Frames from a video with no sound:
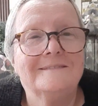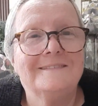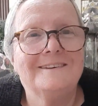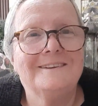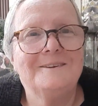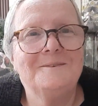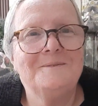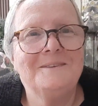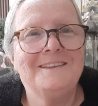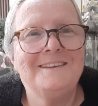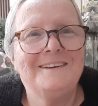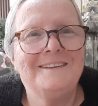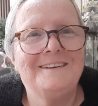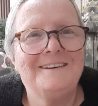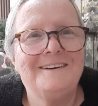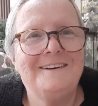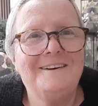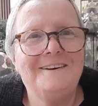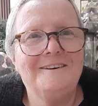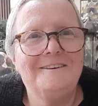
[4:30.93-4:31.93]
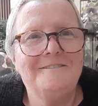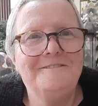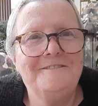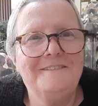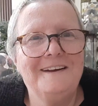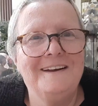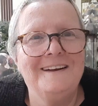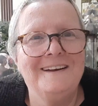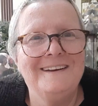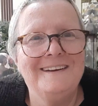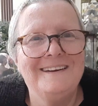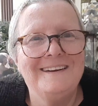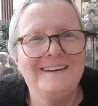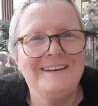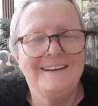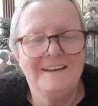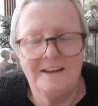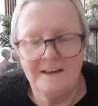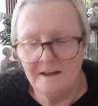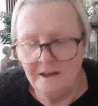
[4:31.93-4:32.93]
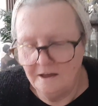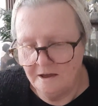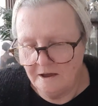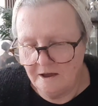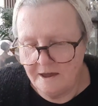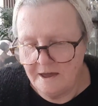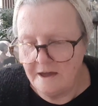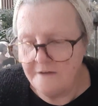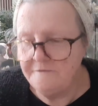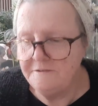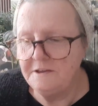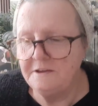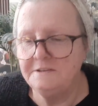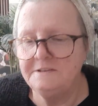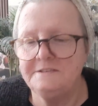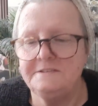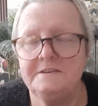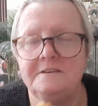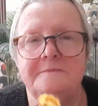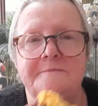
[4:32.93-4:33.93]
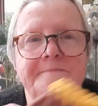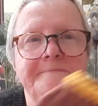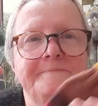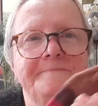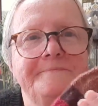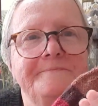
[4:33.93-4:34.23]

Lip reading: get on with the other half. I have done some,